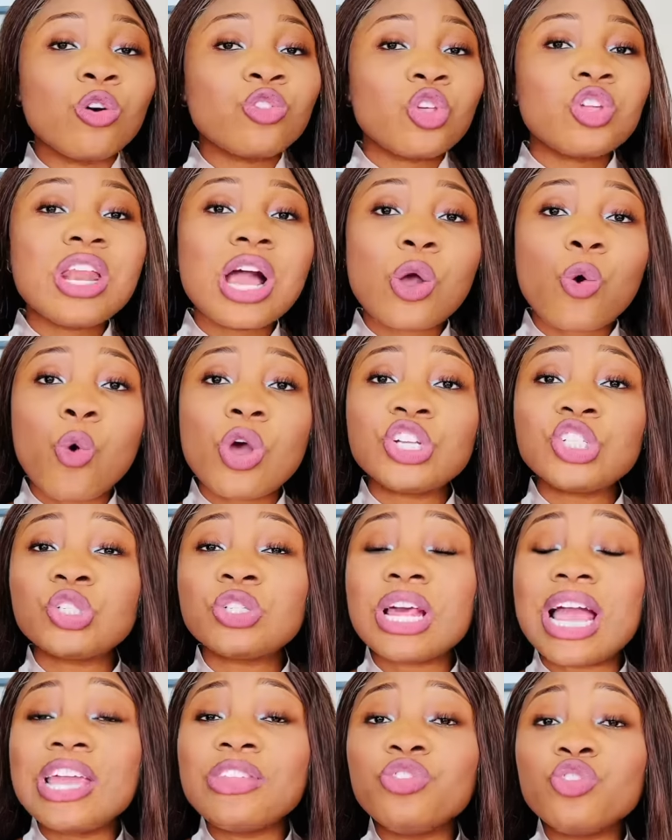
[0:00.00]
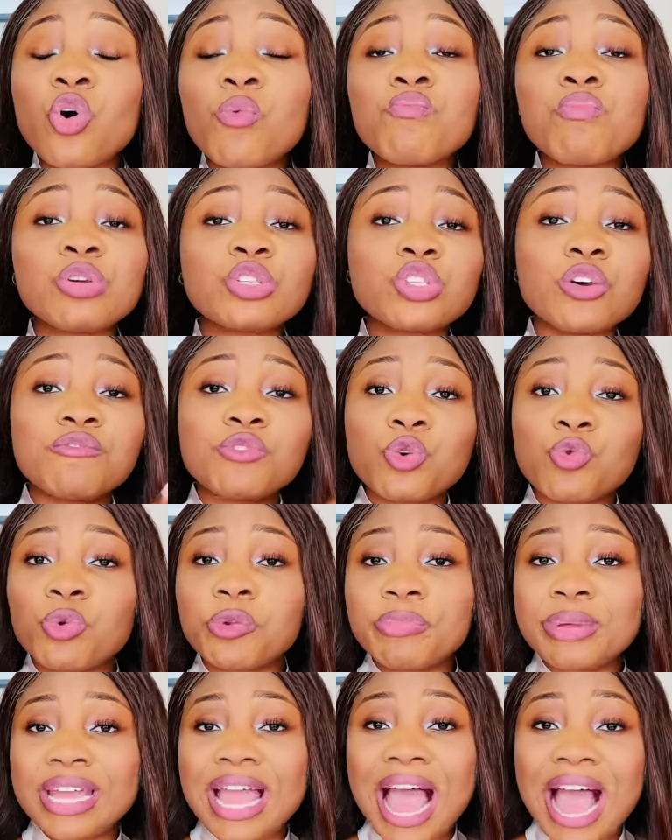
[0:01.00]
Another question I know most of you
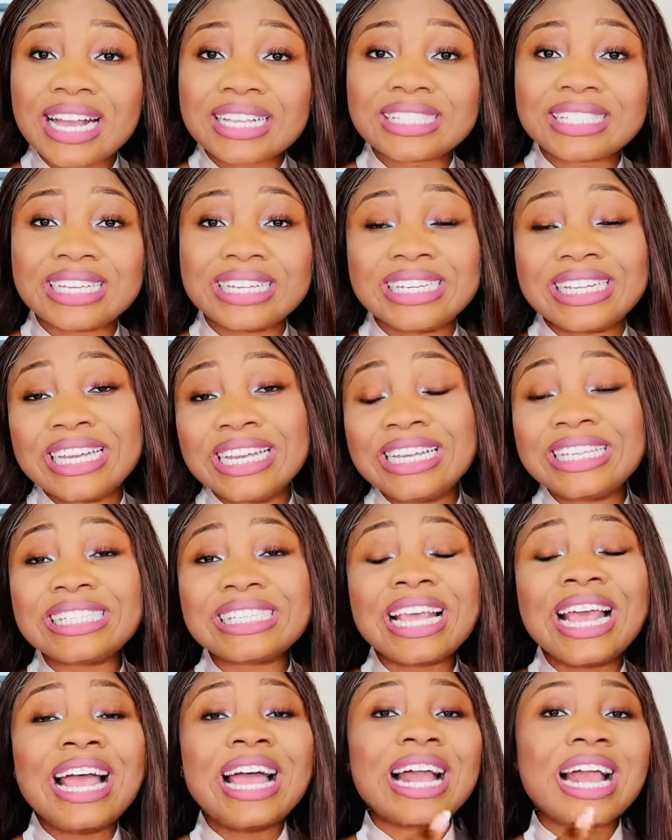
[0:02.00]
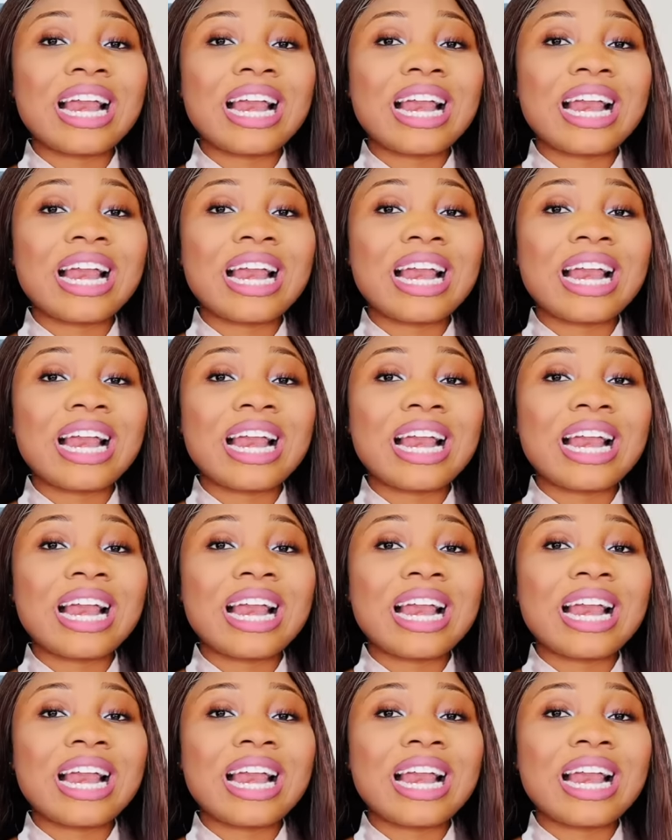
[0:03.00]
would be asking is,